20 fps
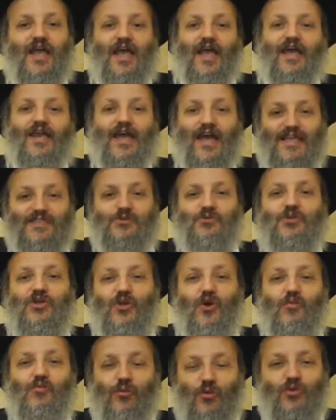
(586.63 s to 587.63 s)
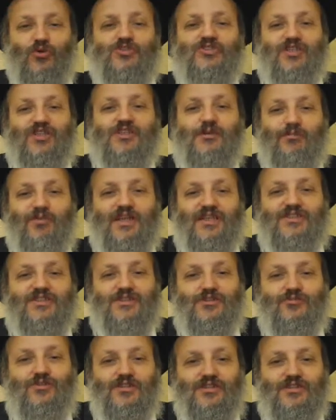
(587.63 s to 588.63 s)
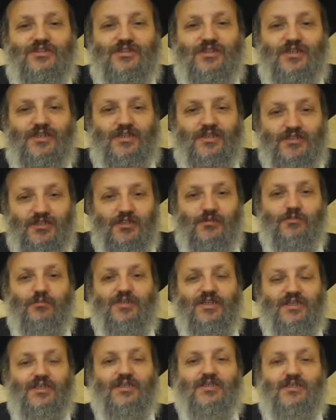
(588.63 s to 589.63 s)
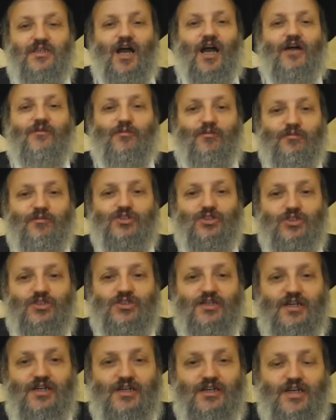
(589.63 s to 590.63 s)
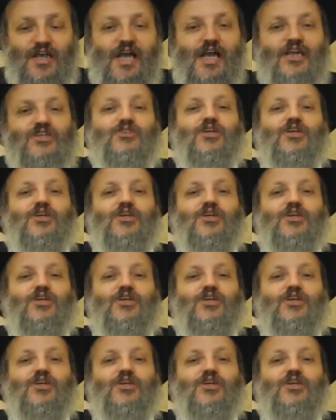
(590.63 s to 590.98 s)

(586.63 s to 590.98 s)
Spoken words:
And as we know, most of the blessings written there, this will be in the time of Mashiach.